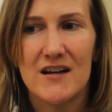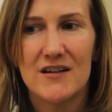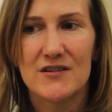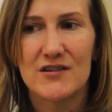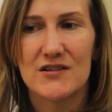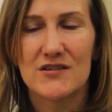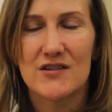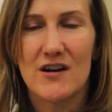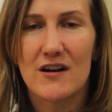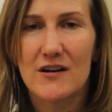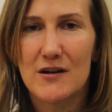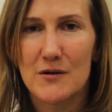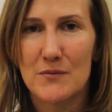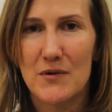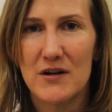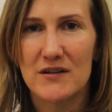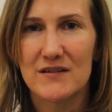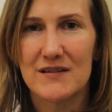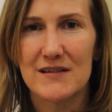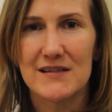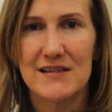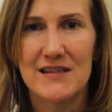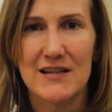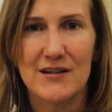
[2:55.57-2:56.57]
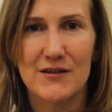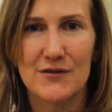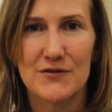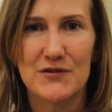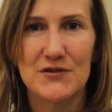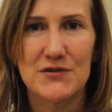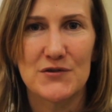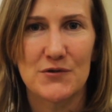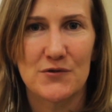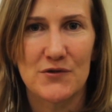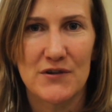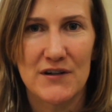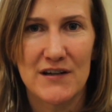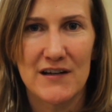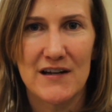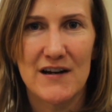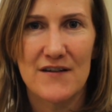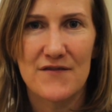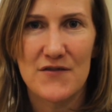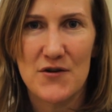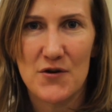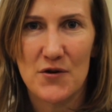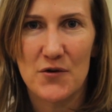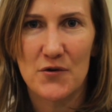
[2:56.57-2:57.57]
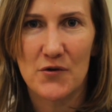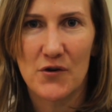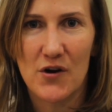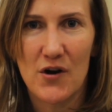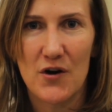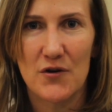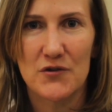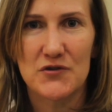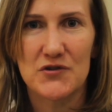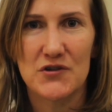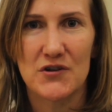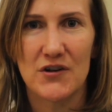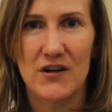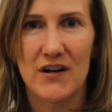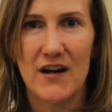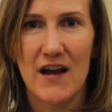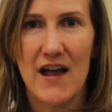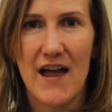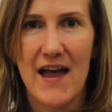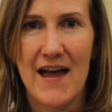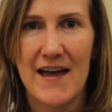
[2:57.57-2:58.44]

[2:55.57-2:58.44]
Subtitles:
to talk about the single story of their own culture.